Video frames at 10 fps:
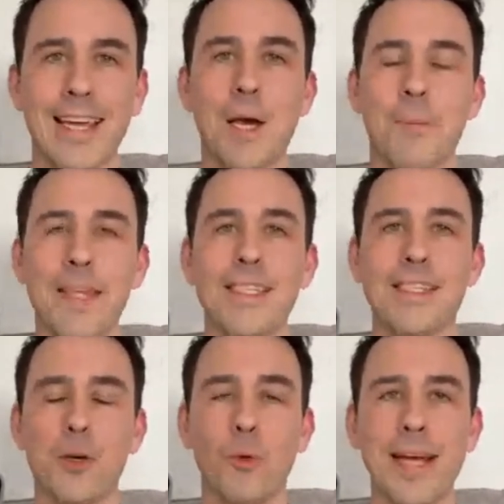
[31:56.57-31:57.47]
but this is the
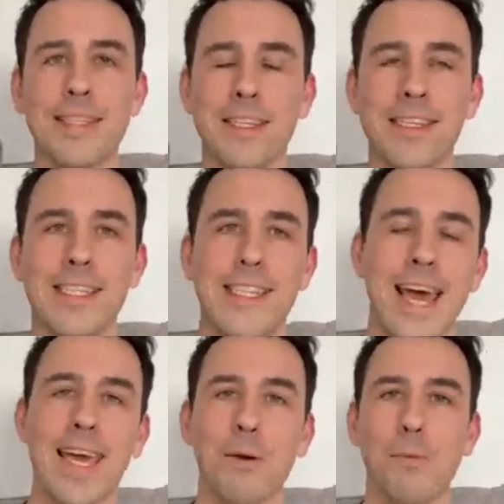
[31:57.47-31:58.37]
wettest
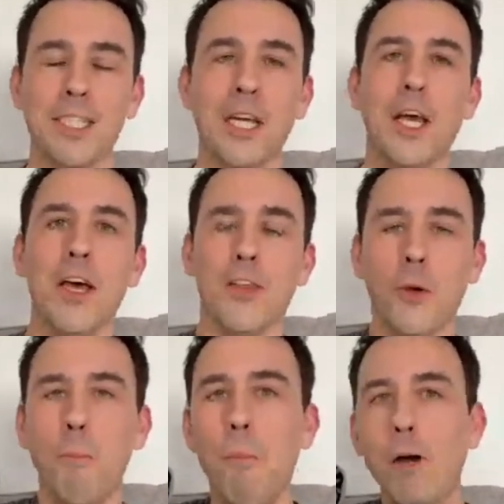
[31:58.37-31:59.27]
day in which the
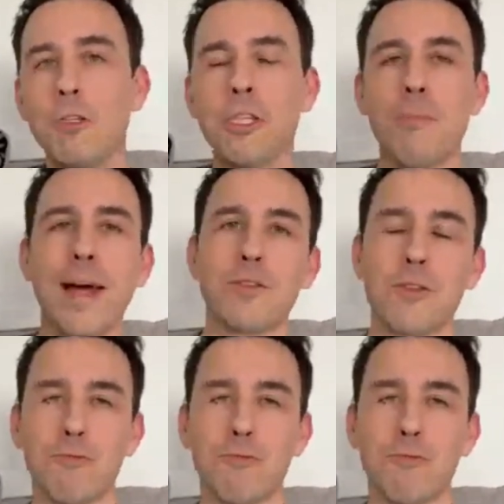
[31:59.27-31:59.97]
most amount of